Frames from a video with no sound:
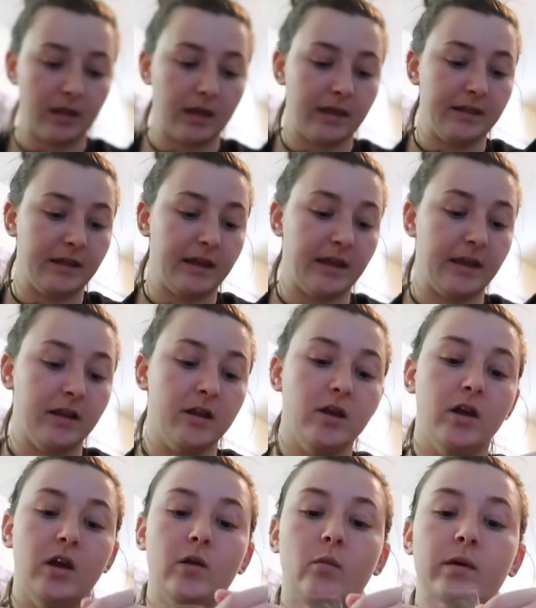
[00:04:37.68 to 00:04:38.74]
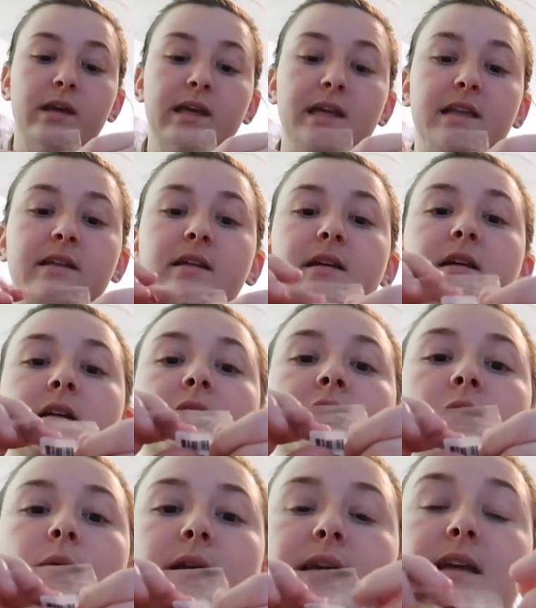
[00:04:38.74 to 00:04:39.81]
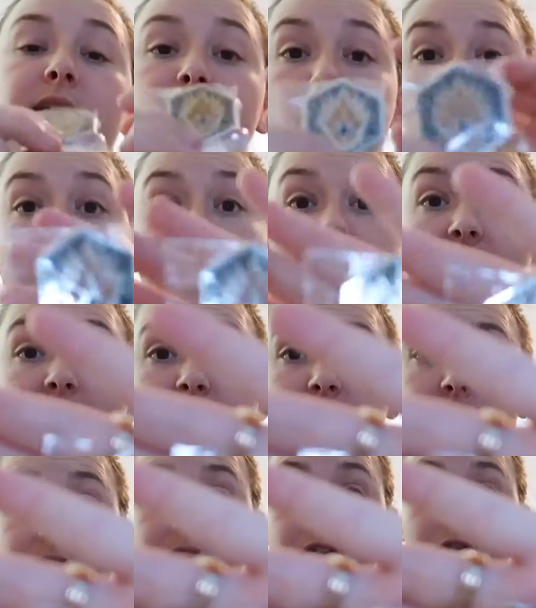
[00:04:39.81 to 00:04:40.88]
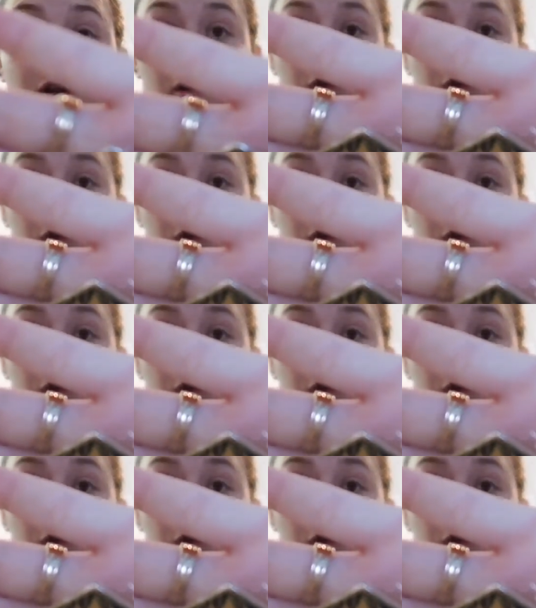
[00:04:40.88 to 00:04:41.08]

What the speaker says: And then we got this